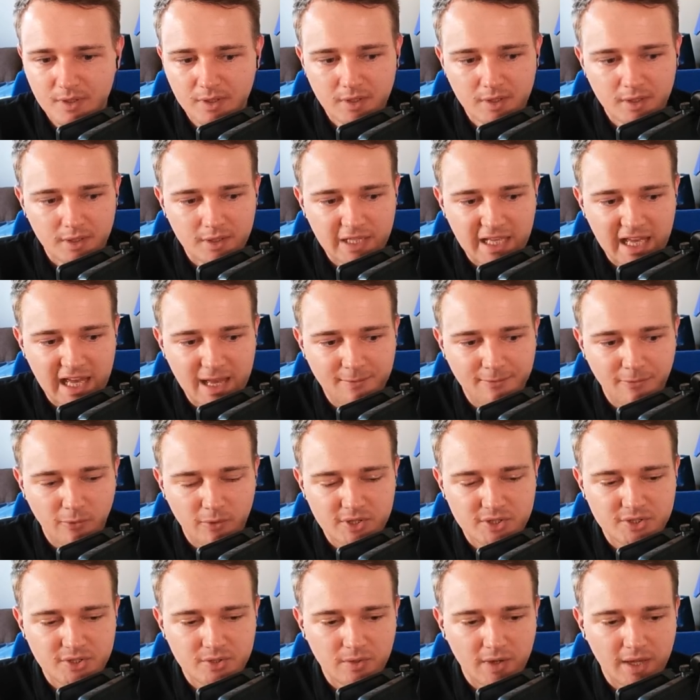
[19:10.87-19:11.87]
Yeah, before
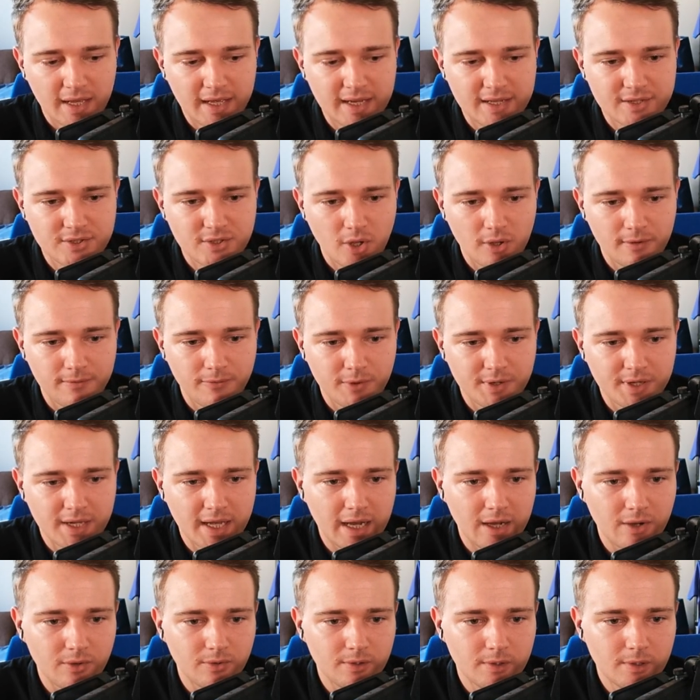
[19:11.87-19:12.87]
it's too late, let's go for it
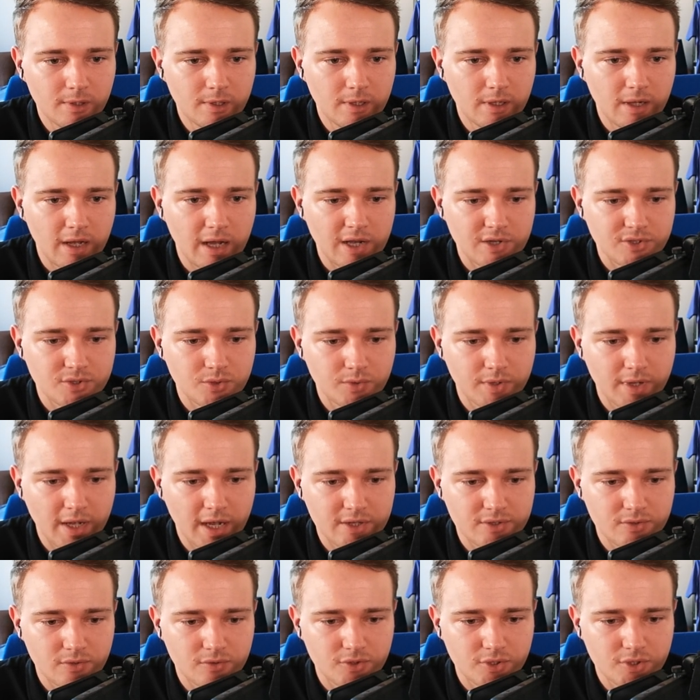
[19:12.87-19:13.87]
now. As
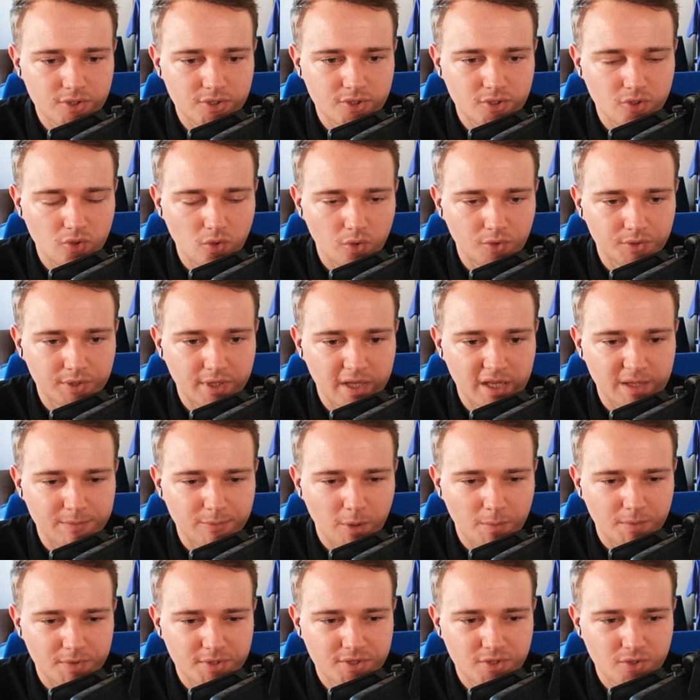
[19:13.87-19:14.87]
Newcastle just scored there at the
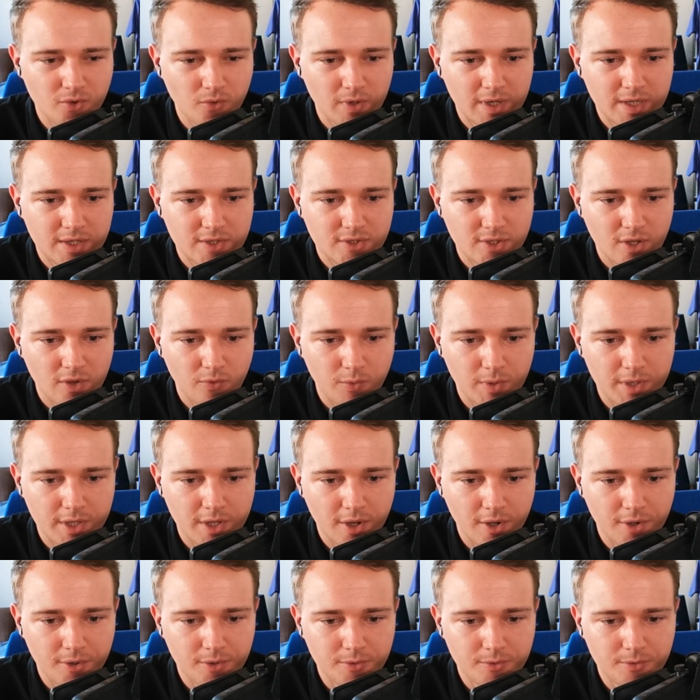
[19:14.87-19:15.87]
bottom of the screen. So if we
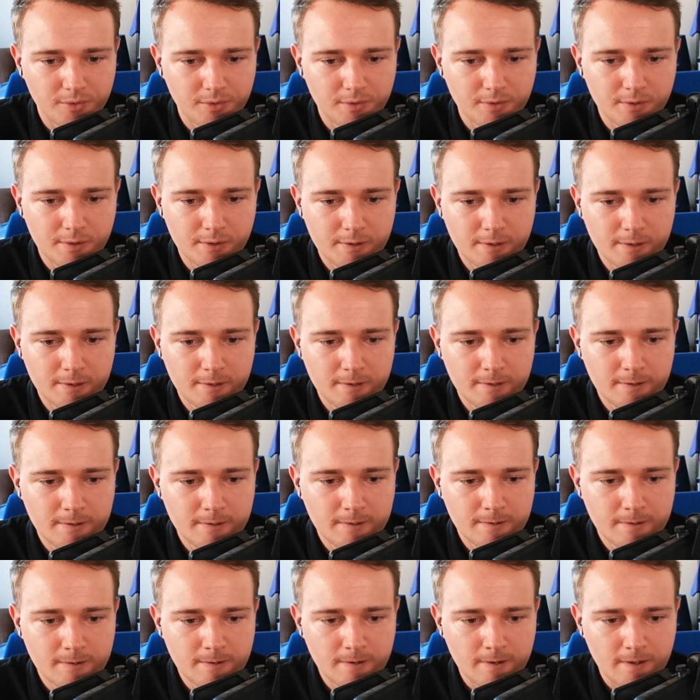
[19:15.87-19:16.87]
go
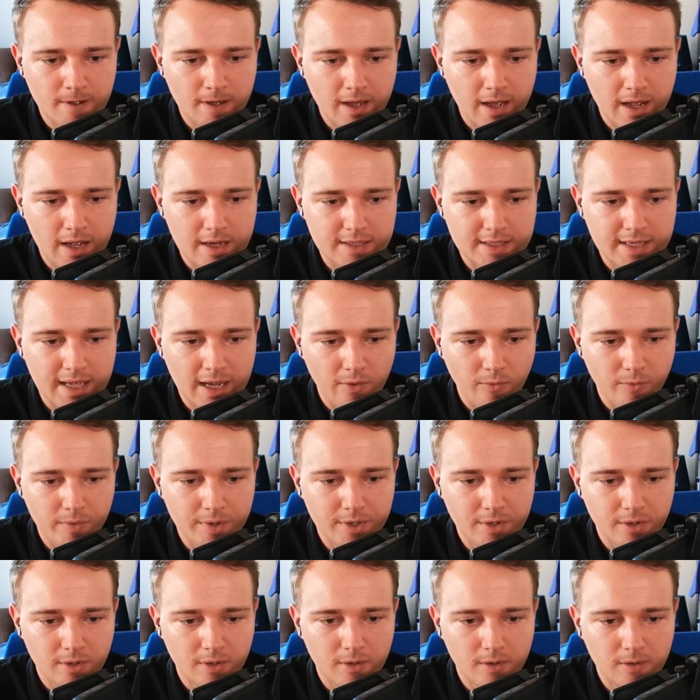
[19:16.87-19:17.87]
and get rid
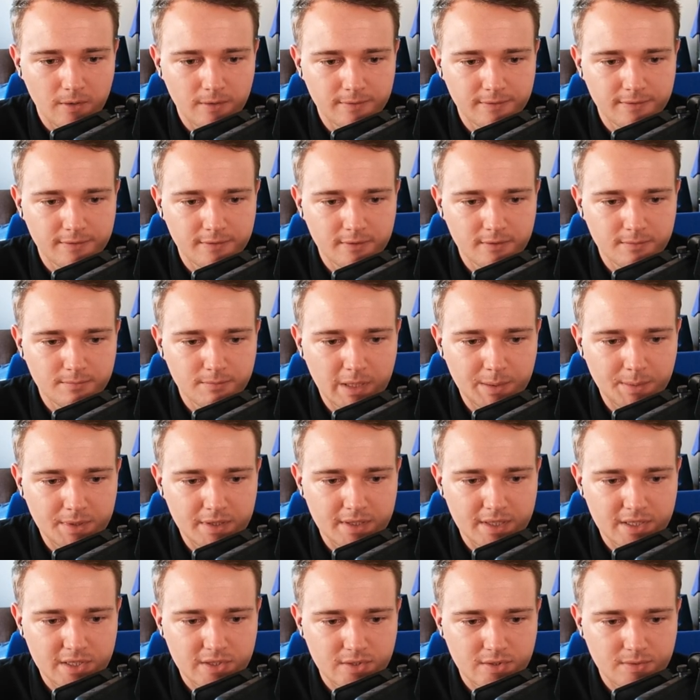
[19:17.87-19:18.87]
of maybe
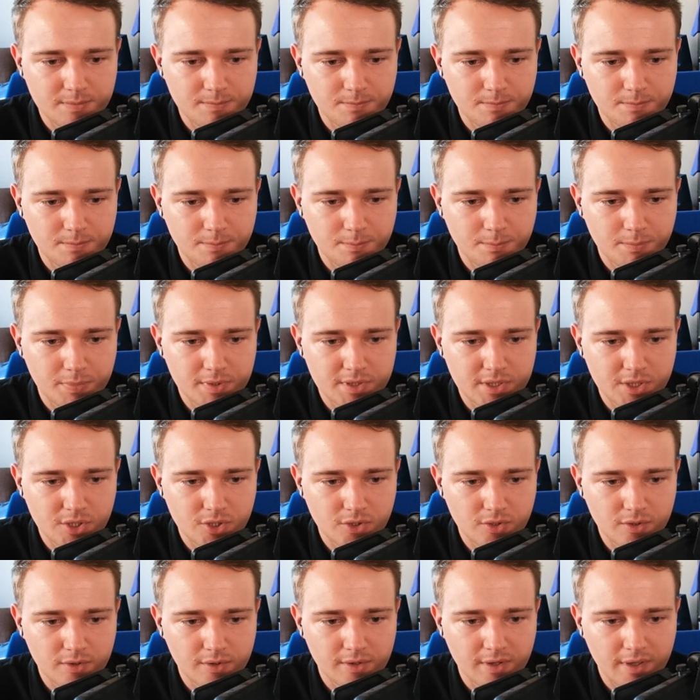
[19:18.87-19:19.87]
this
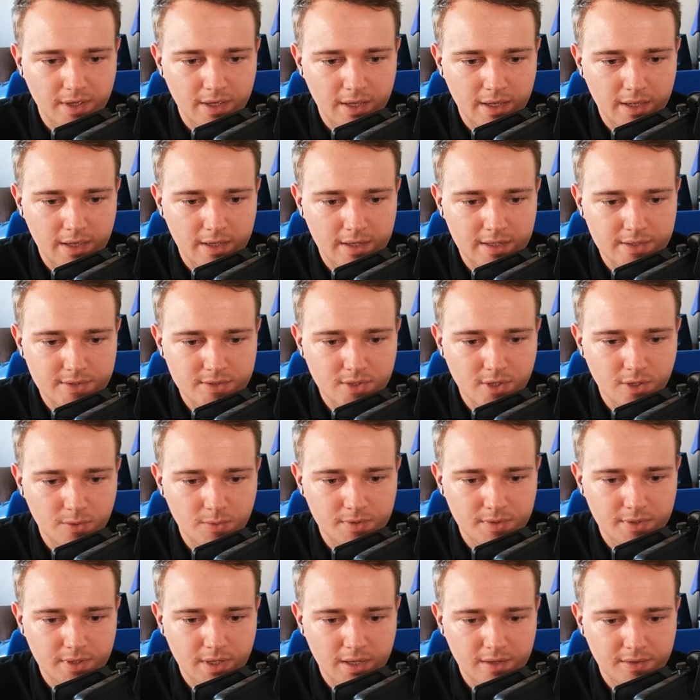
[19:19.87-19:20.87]
position there. Let's go
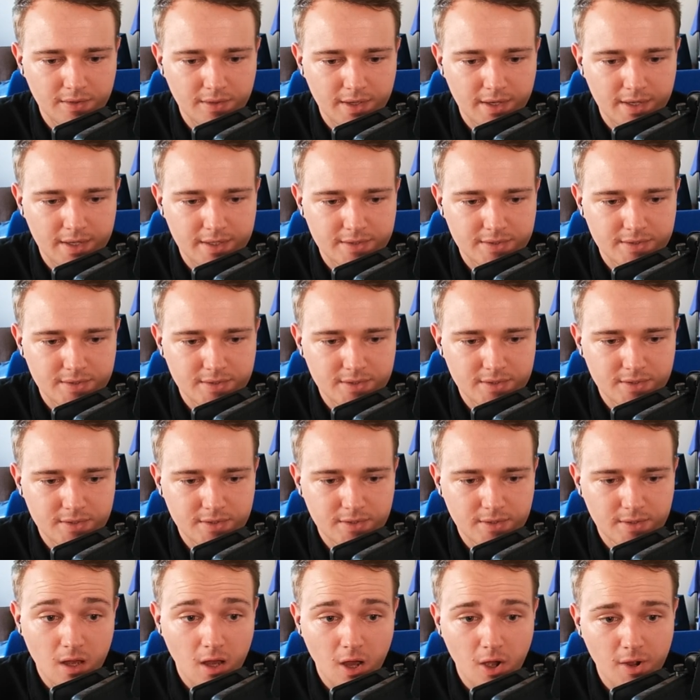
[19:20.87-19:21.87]
with that and that.
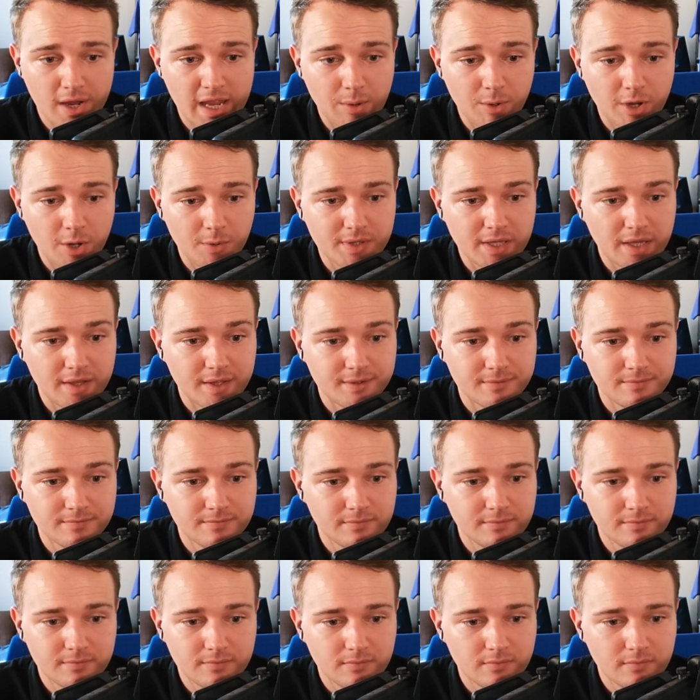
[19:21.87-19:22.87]
Okay, we'll go with that then.
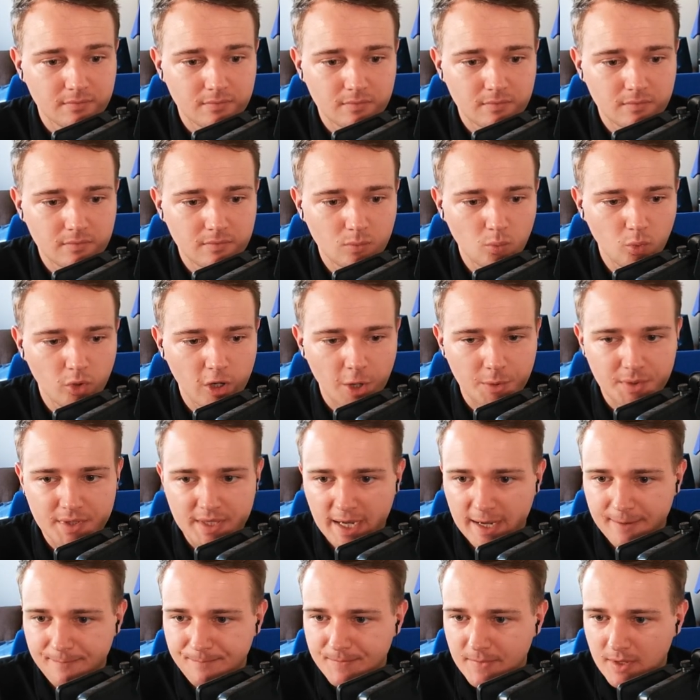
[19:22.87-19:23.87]
We'll go with
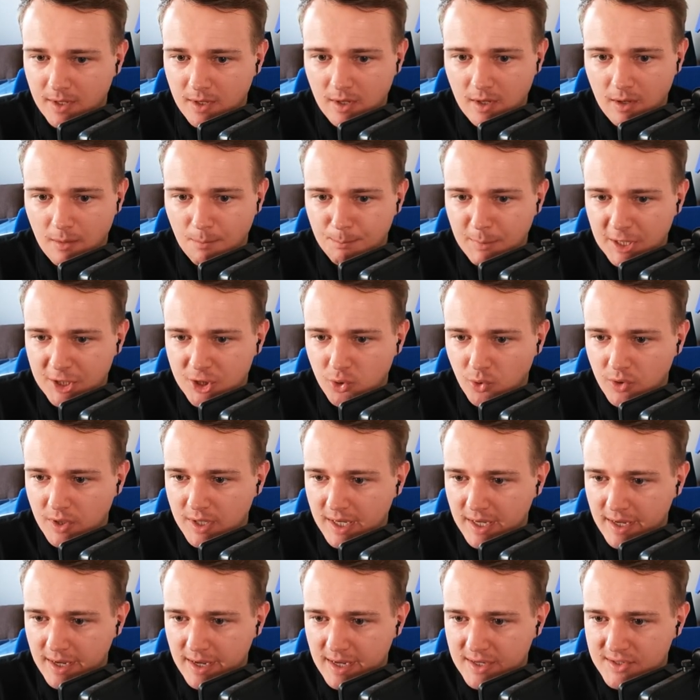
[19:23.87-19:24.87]
that. Mitchell
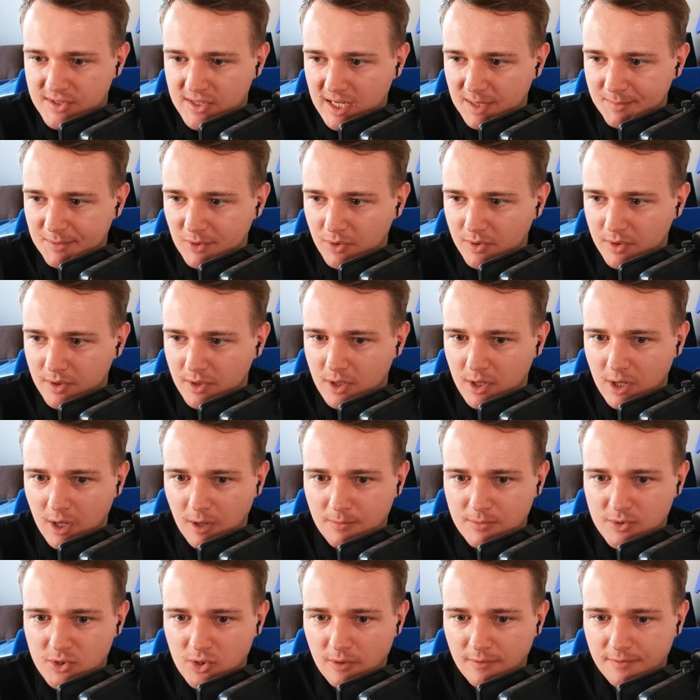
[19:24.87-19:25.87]
King, is he going to be the one that
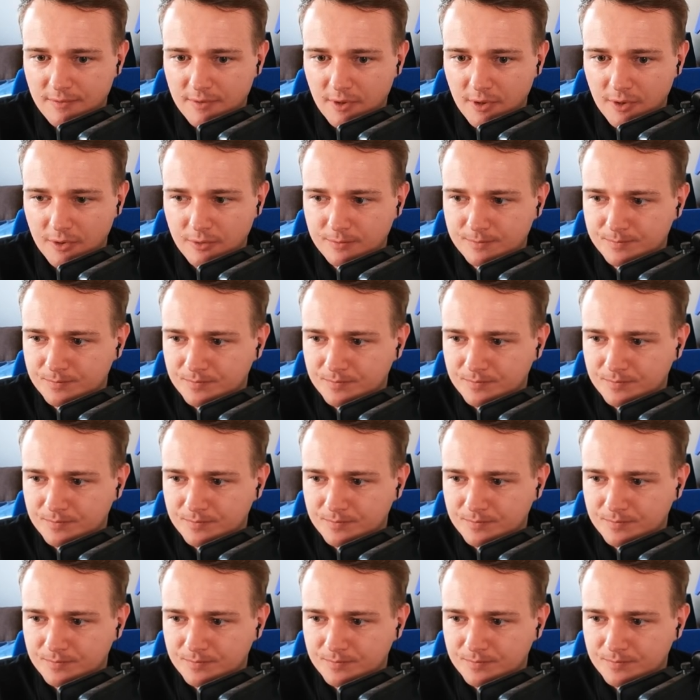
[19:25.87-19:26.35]
comes off though?